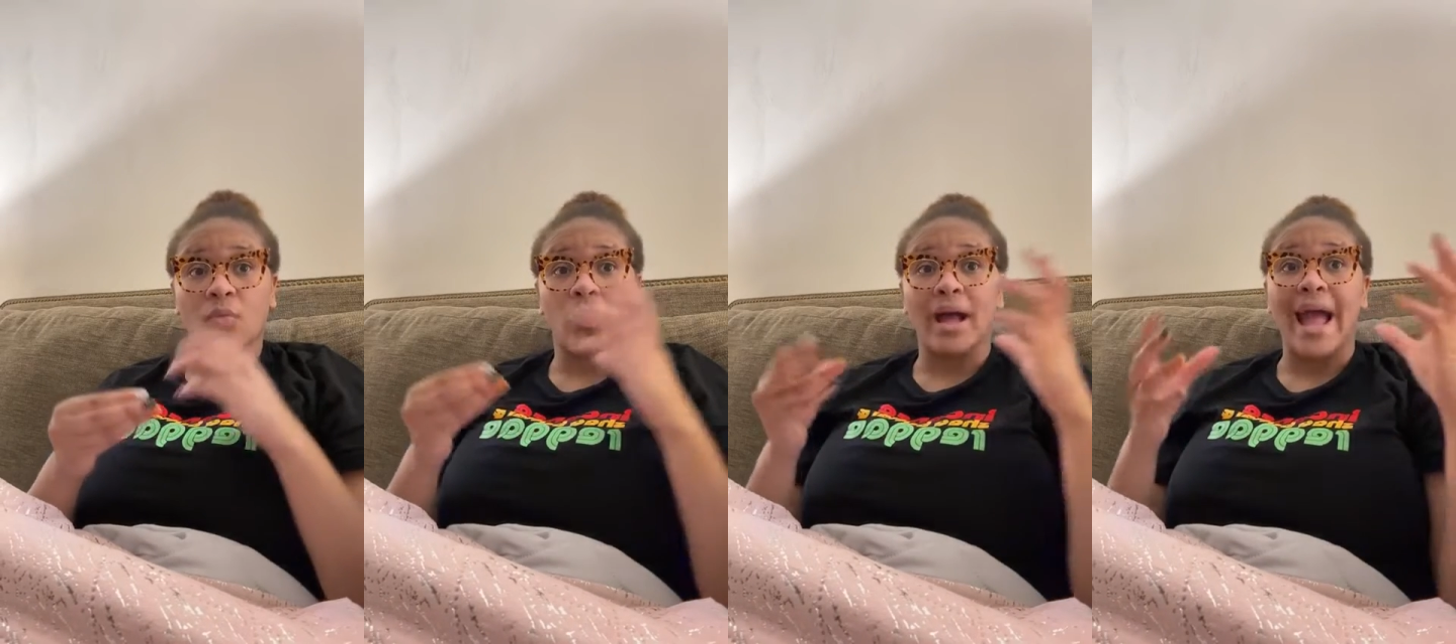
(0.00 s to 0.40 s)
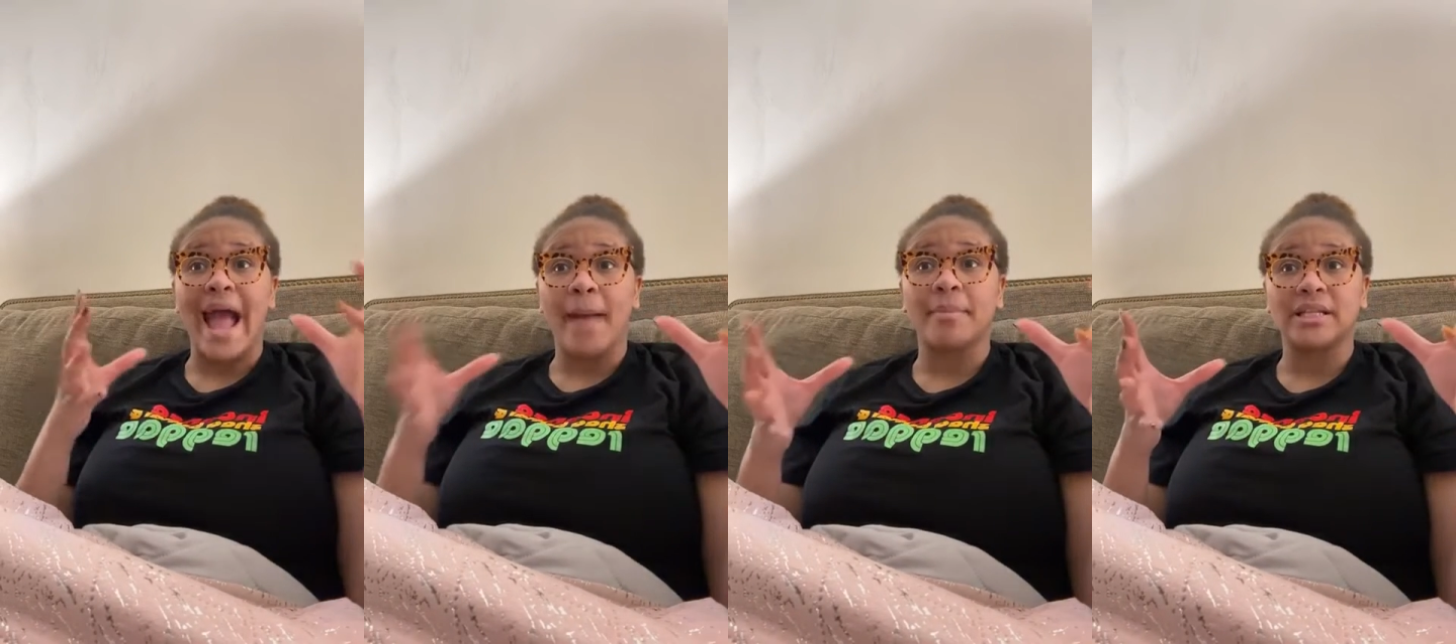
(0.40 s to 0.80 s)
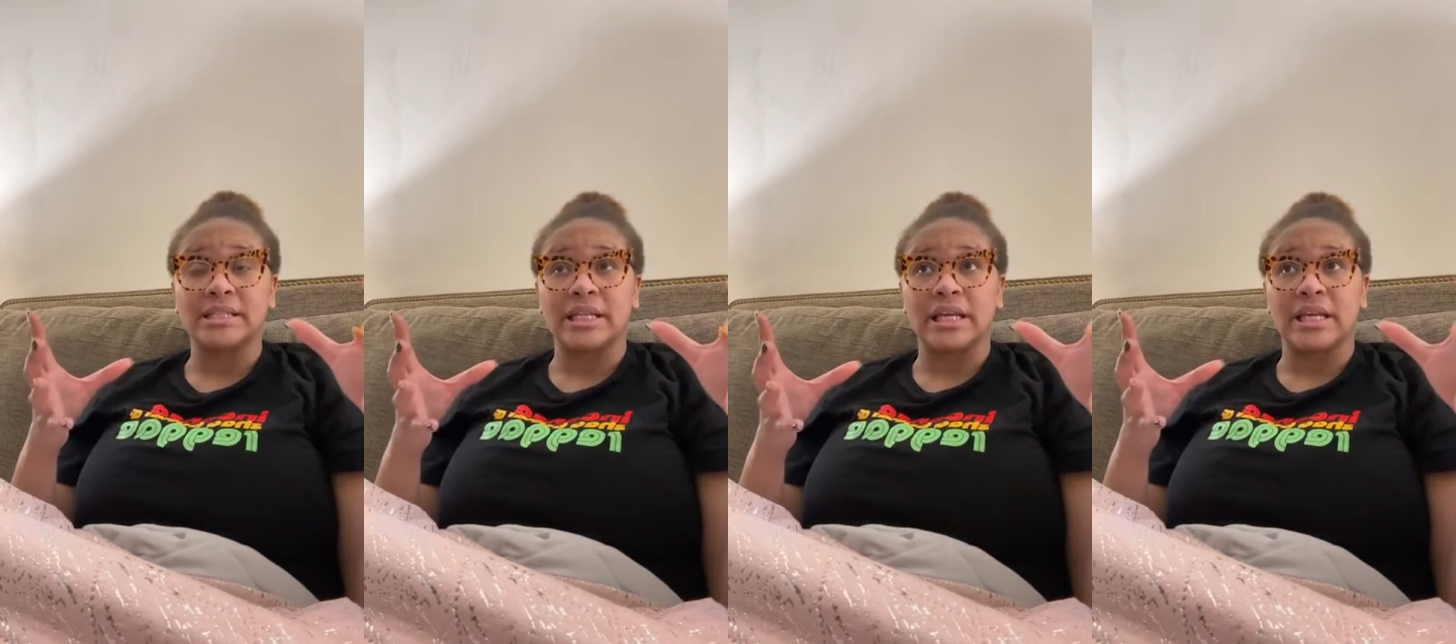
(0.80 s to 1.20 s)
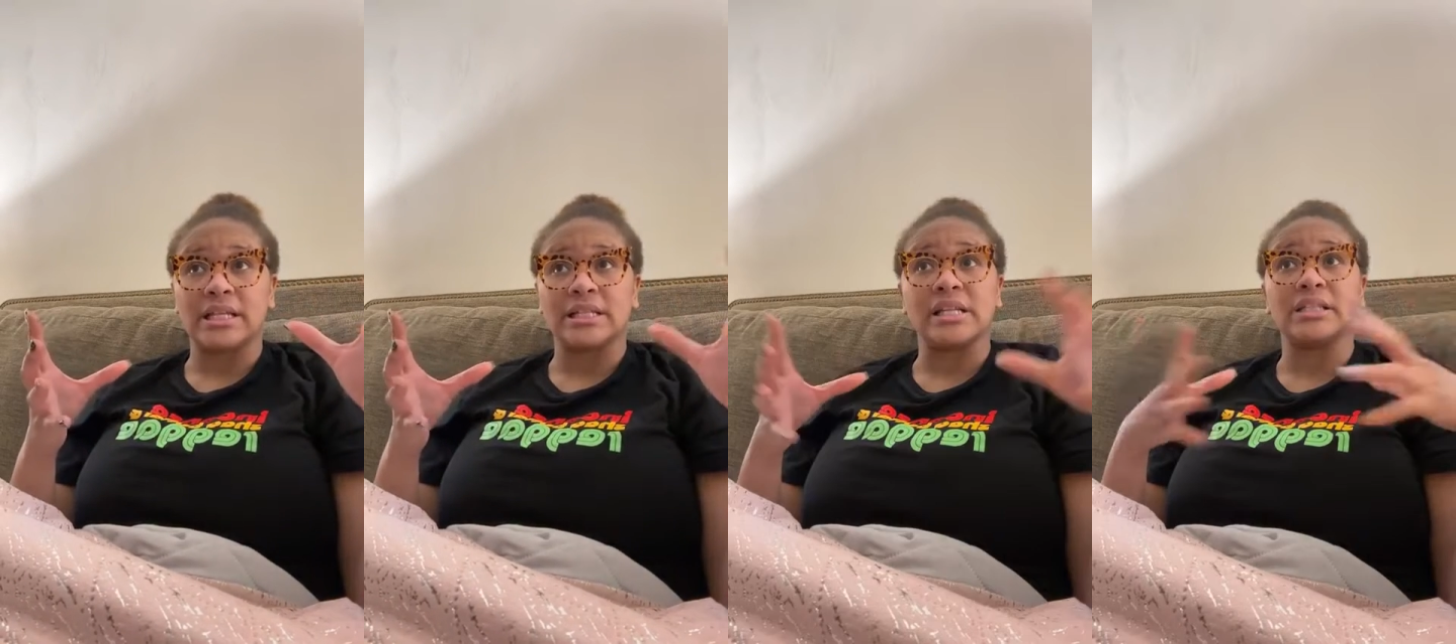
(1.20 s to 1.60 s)
What happens
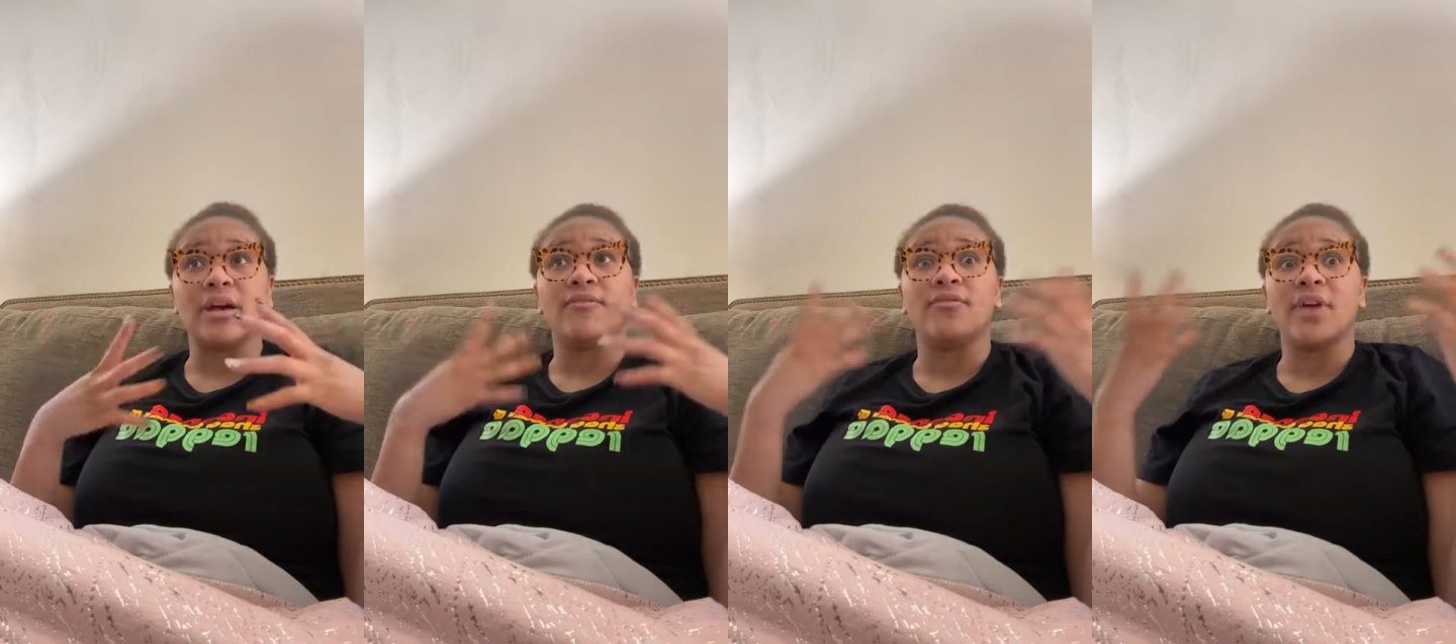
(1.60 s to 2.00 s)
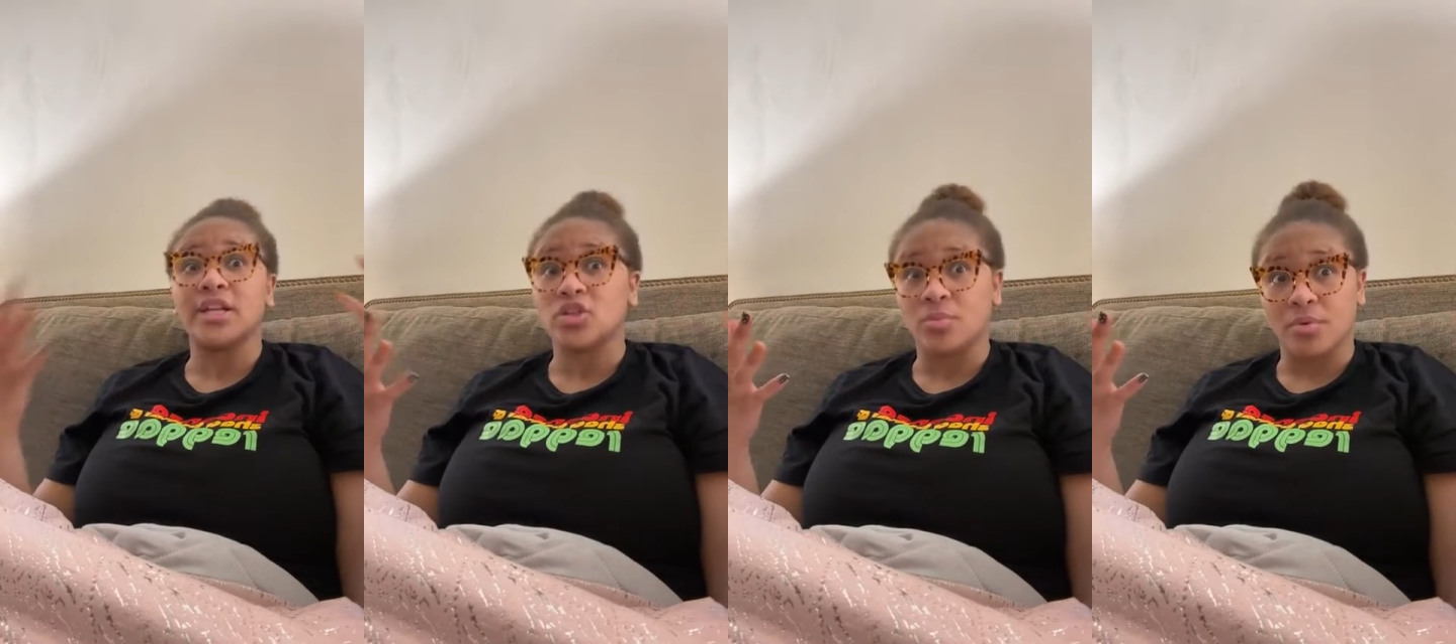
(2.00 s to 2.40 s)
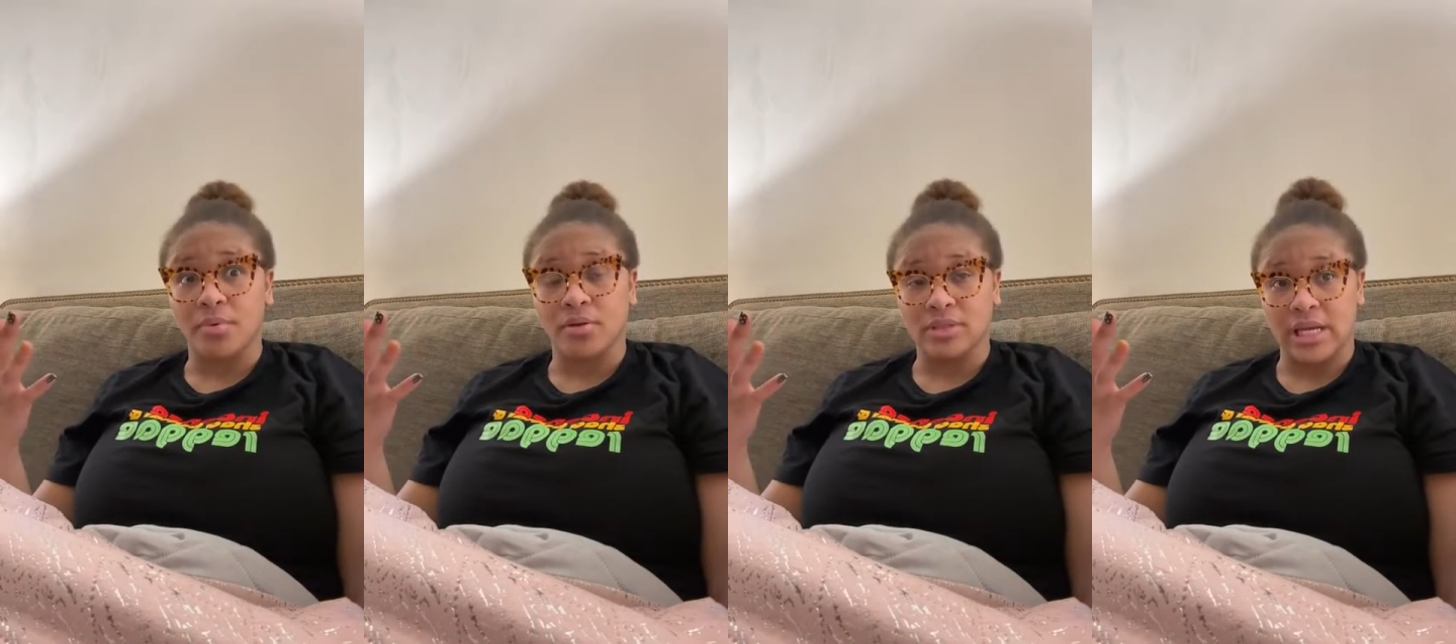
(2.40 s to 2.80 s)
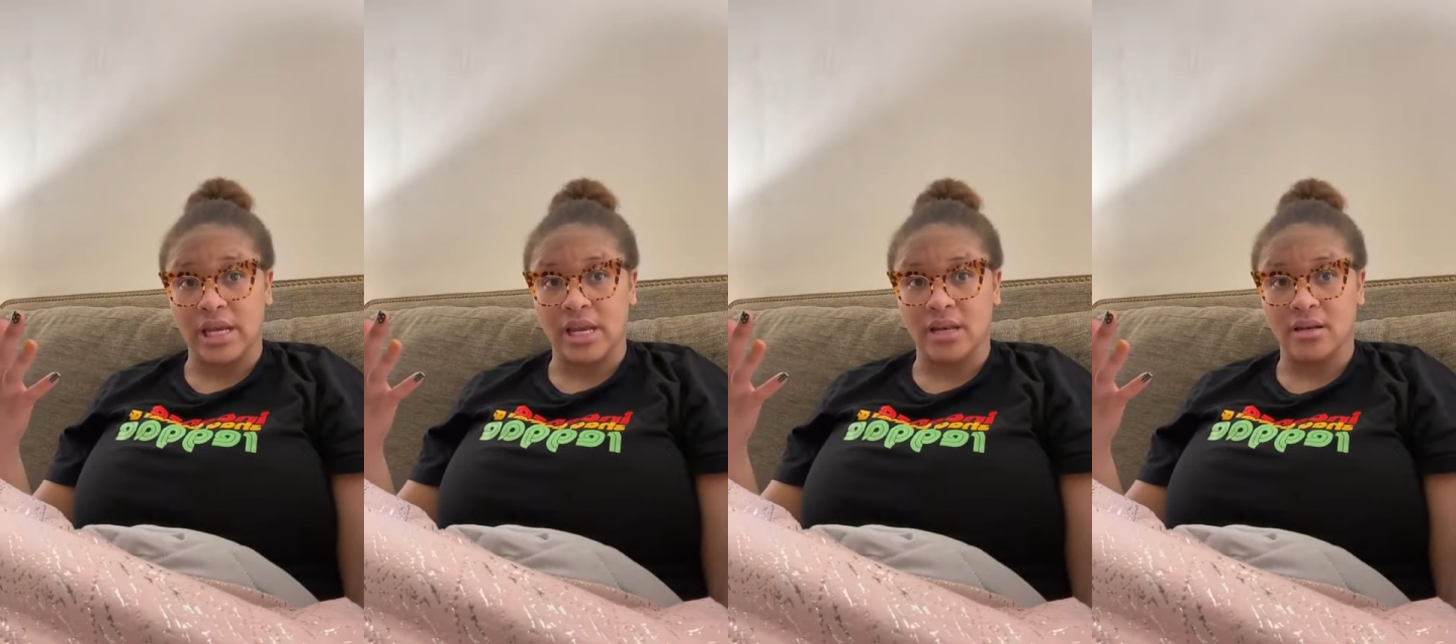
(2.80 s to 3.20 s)
is it's vegetable
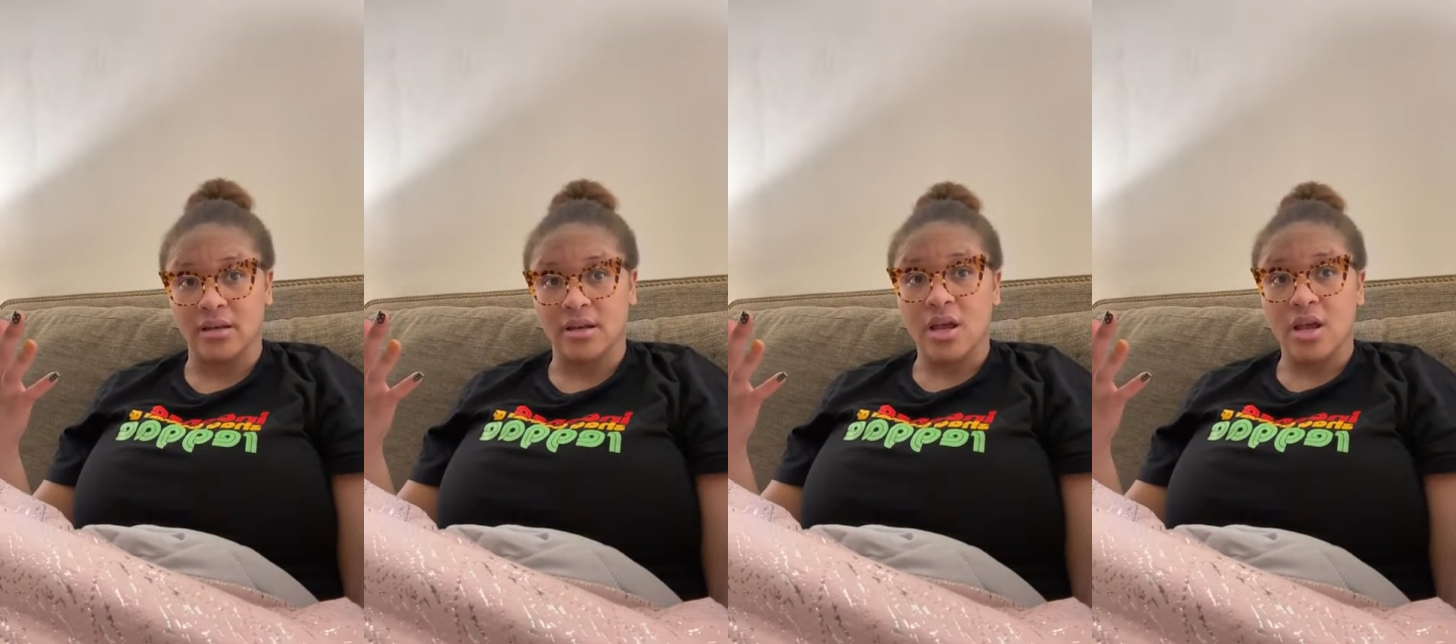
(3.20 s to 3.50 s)
protein.